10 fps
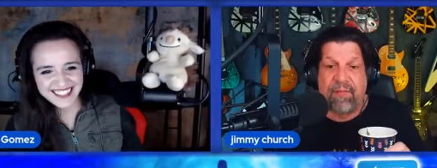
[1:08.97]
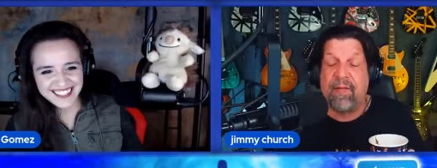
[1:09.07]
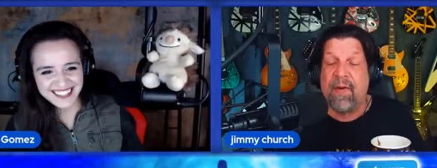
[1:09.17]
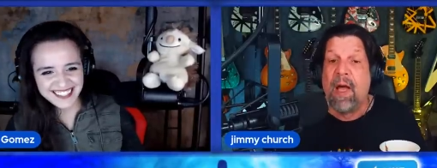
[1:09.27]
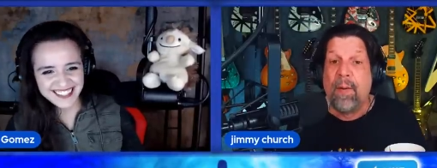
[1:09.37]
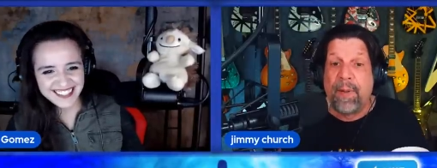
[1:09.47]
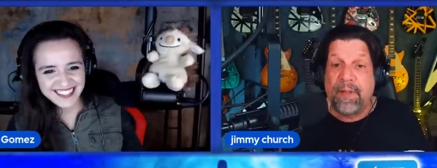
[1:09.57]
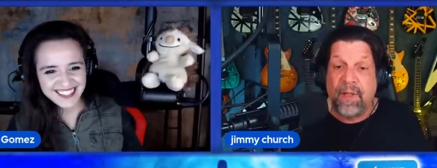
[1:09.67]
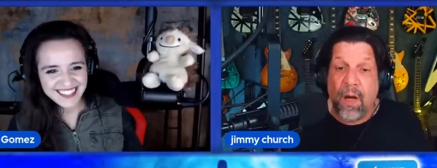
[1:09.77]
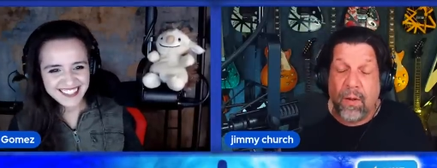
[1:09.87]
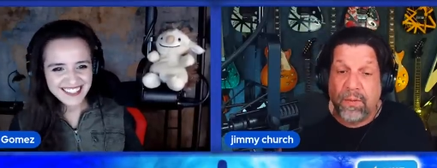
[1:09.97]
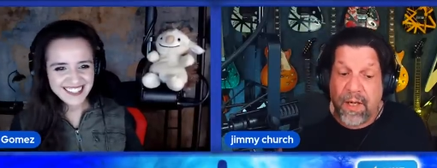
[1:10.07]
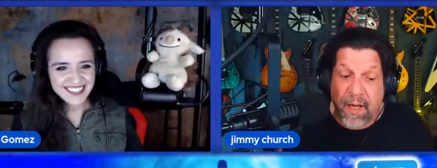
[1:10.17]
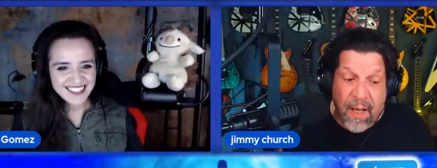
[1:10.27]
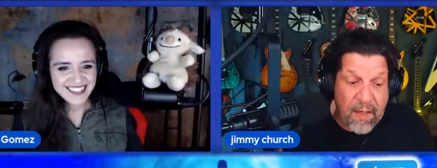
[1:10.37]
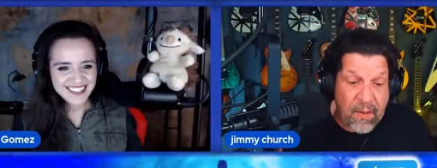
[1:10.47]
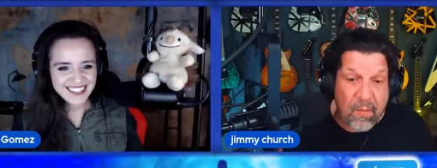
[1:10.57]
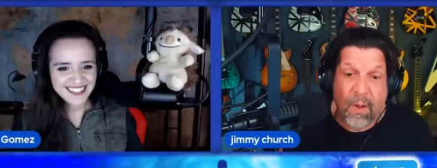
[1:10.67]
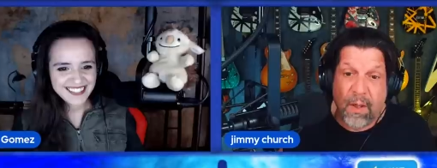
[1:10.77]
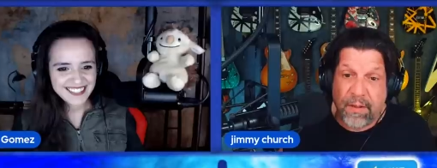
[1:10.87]
Speaker 1: five. But no, today
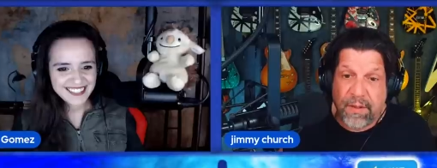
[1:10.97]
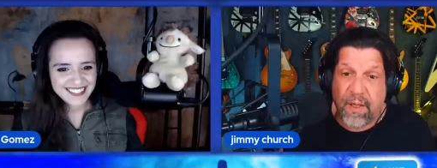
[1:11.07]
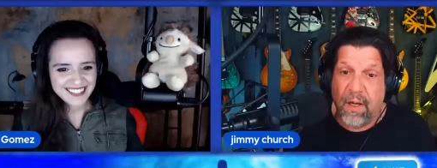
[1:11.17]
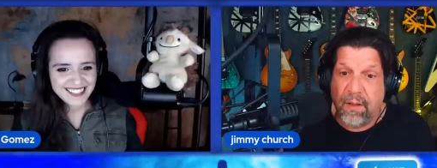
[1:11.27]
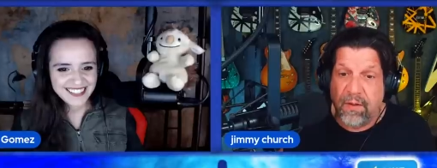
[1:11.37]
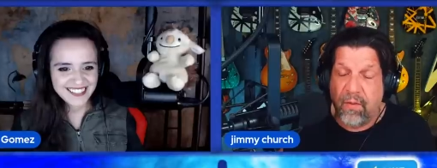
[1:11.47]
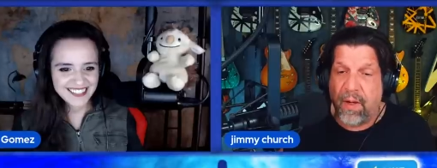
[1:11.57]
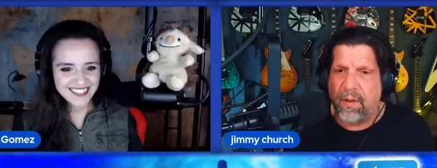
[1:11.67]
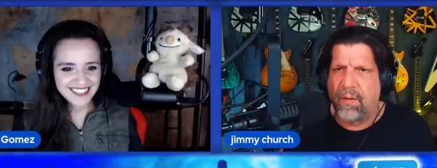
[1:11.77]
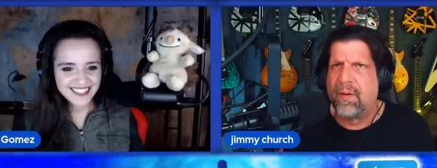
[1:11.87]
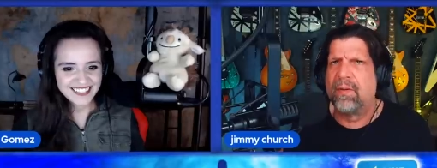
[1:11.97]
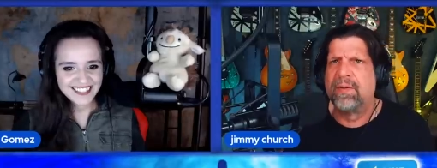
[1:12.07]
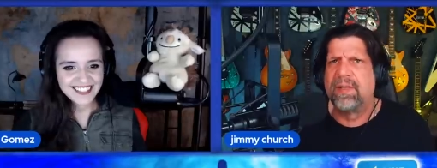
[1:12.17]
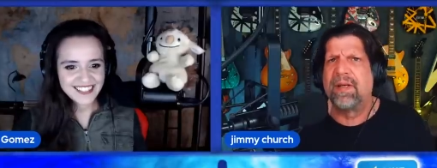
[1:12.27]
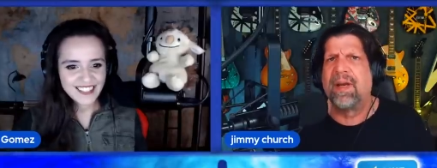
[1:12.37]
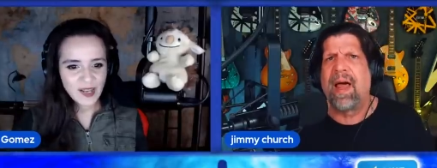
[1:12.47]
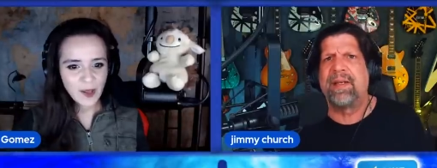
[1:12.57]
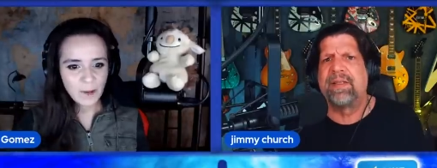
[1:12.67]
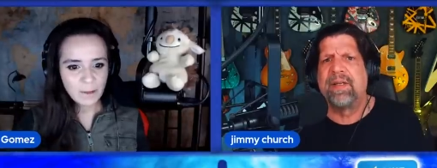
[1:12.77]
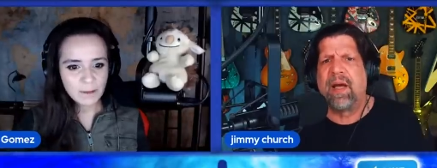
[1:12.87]
was a great, or, or was it
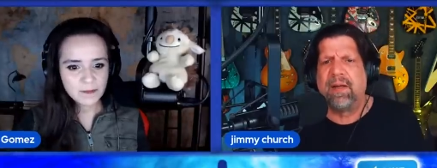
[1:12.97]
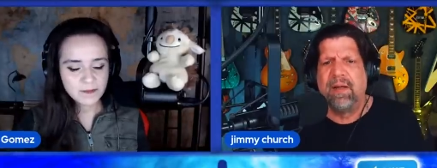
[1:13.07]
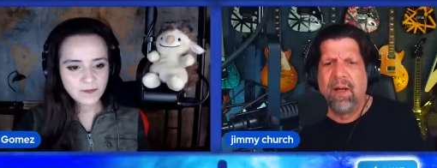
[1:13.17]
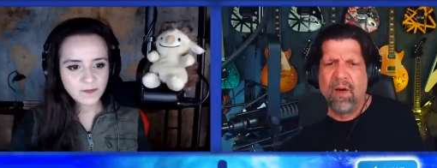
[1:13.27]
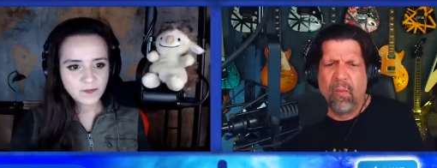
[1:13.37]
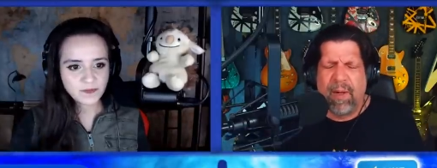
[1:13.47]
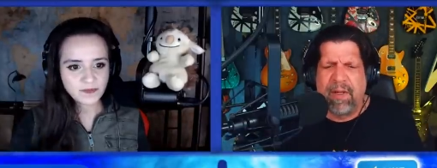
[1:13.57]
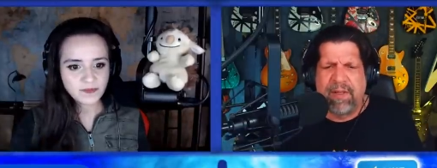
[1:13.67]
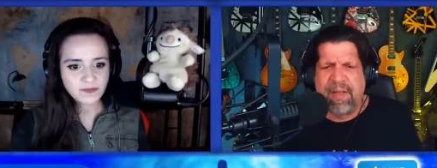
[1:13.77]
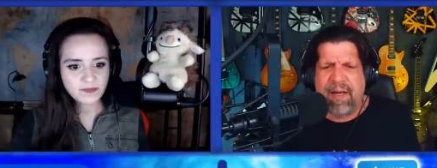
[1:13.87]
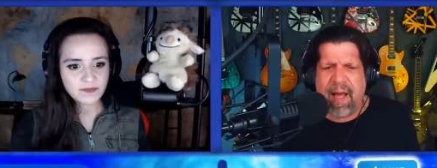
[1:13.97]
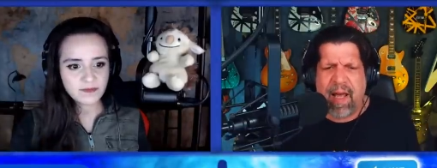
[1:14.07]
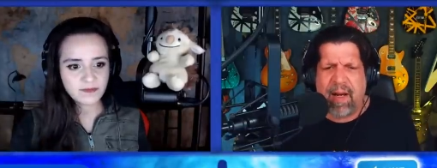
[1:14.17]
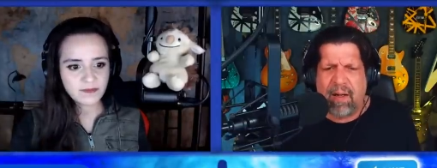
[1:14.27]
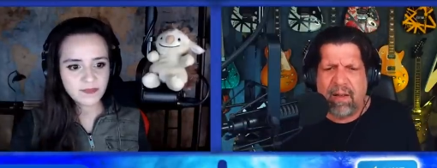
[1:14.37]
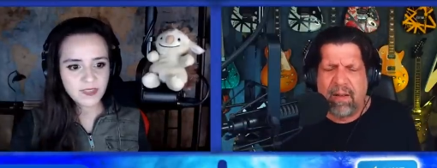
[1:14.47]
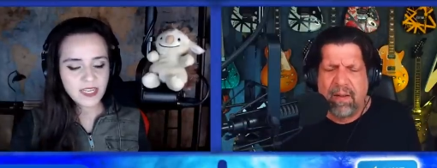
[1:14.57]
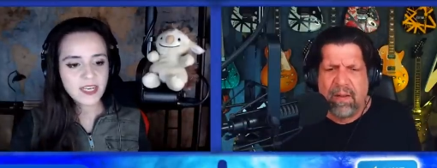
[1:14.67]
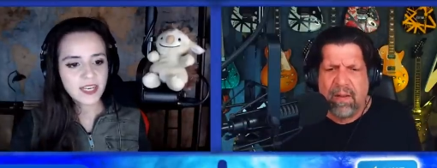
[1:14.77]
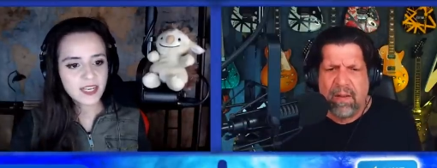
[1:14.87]
last night? When does it air?
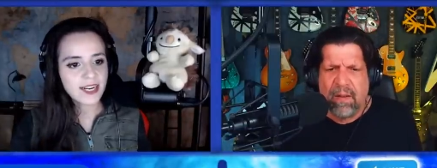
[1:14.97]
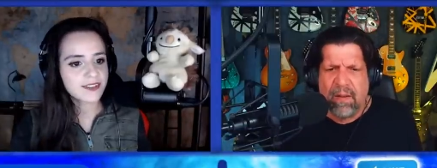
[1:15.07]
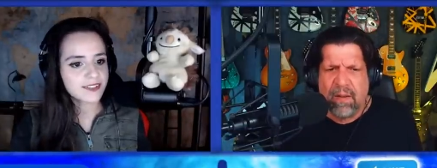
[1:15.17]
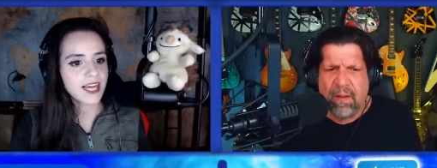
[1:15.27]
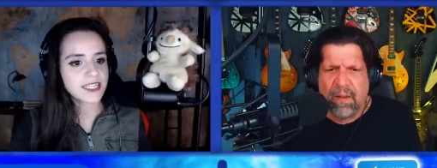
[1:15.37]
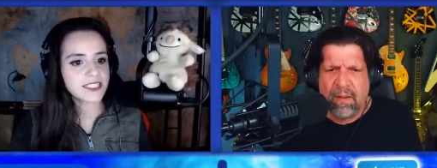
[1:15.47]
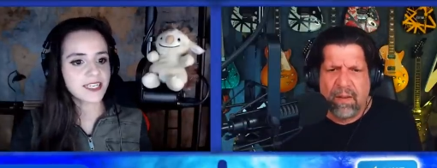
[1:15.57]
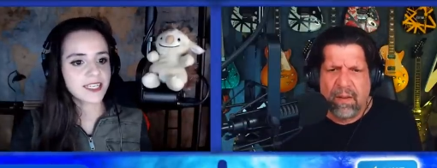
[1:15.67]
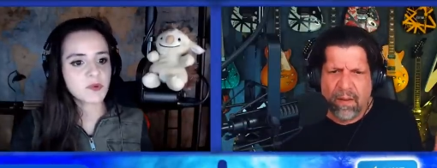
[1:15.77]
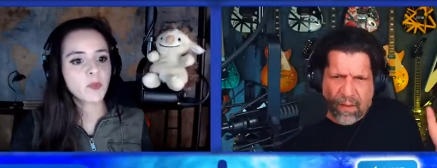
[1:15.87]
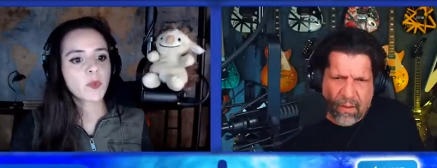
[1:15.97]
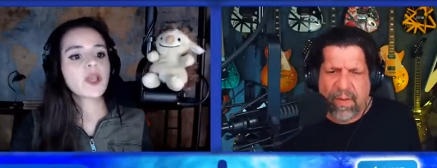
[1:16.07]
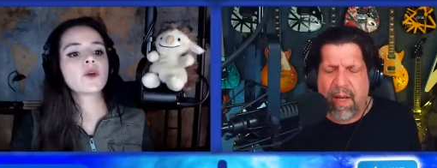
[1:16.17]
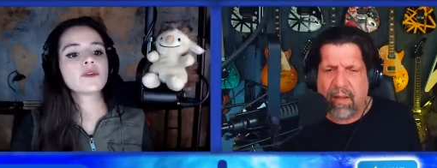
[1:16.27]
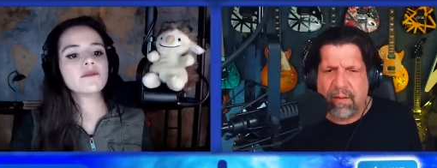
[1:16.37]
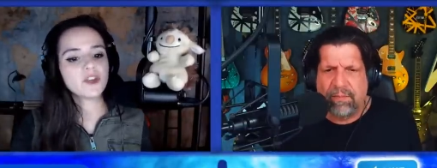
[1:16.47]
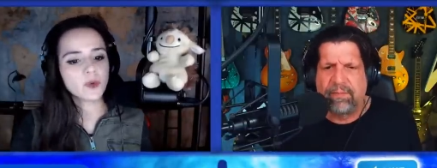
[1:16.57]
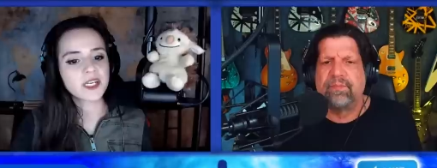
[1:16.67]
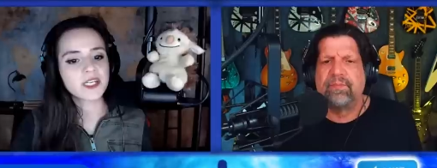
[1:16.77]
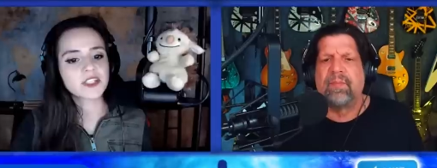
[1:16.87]
Speaker 2: It aired last night, but we okay. are
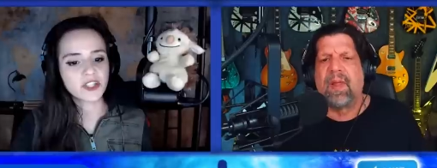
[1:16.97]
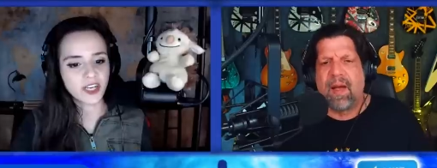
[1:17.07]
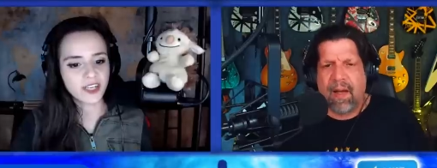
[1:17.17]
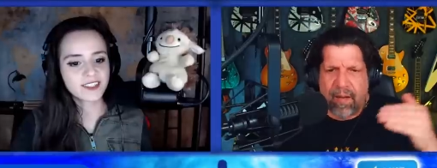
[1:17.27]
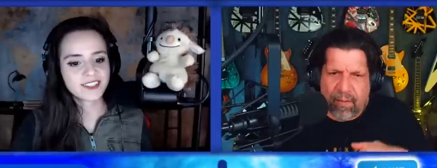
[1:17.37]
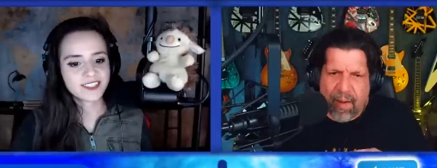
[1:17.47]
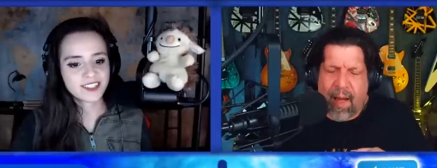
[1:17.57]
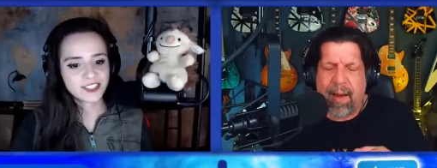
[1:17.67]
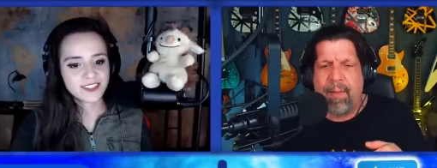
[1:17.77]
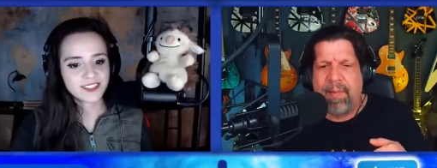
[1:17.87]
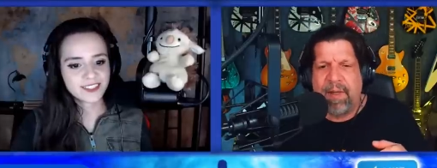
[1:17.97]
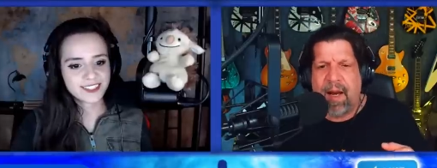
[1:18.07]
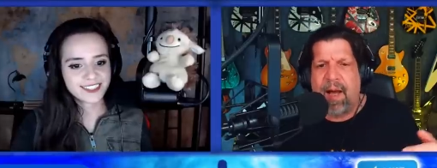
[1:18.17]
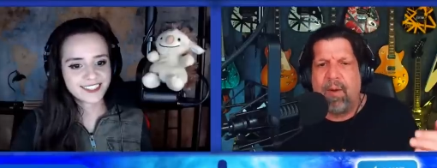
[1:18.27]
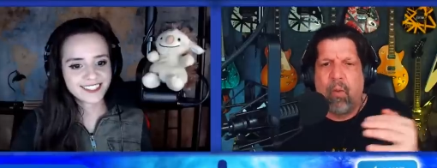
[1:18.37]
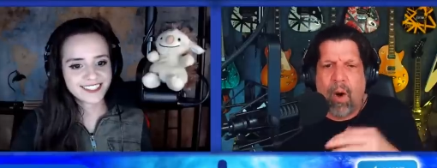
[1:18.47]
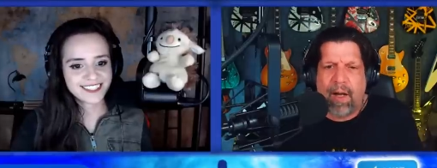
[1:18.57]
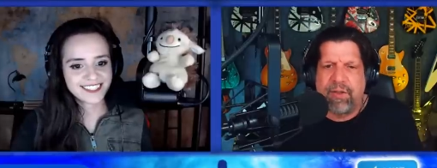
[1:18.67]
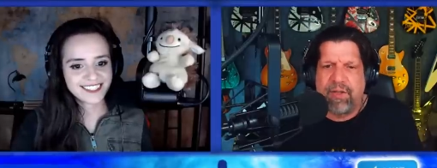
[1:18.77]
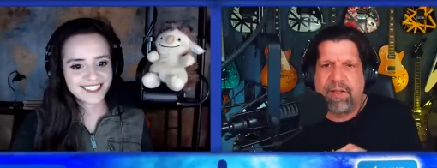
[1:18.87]
reviewing it today.
Speaker 1: I, I mean, I
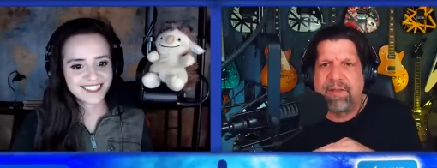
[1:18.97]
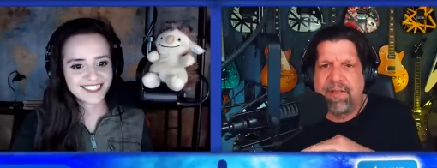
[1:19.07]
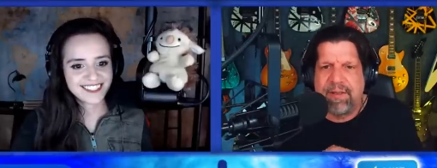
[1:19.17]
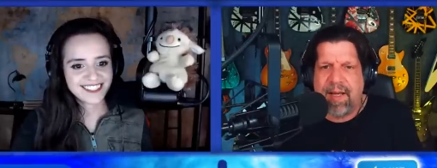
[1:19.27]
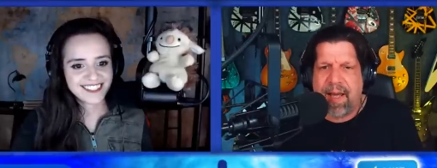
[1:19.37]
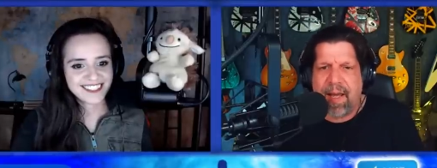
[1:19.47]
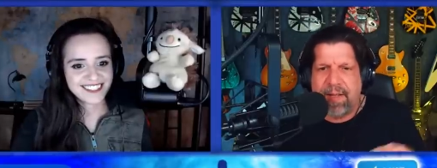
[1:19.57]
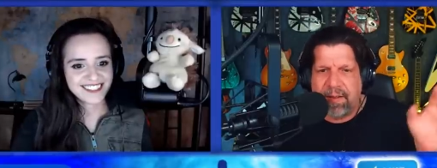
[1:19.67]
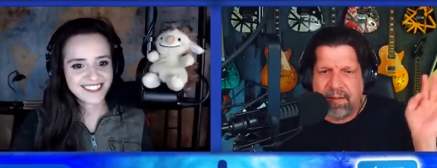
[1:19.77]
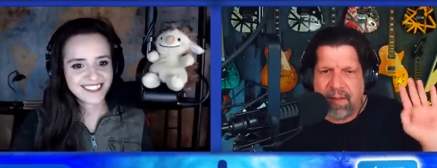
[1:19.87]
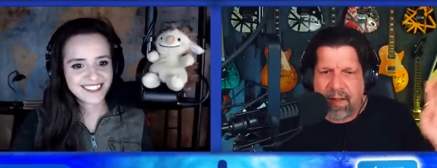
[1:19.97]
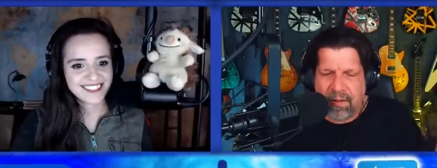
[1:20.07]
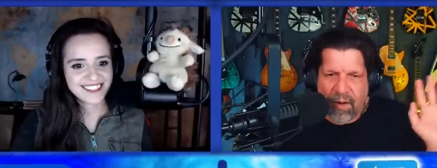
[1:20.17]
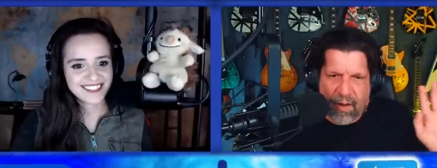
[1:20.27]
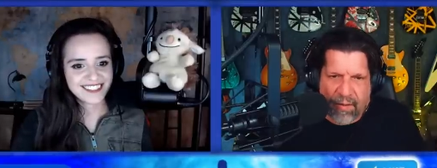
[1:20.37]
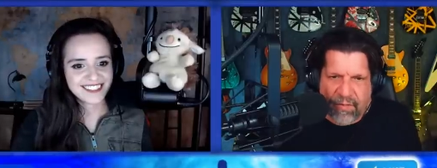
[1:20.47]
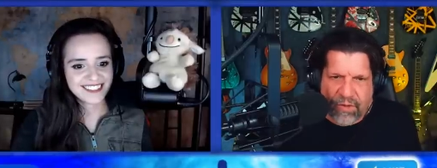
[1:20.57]
watch it today. I didn't, you know, I have a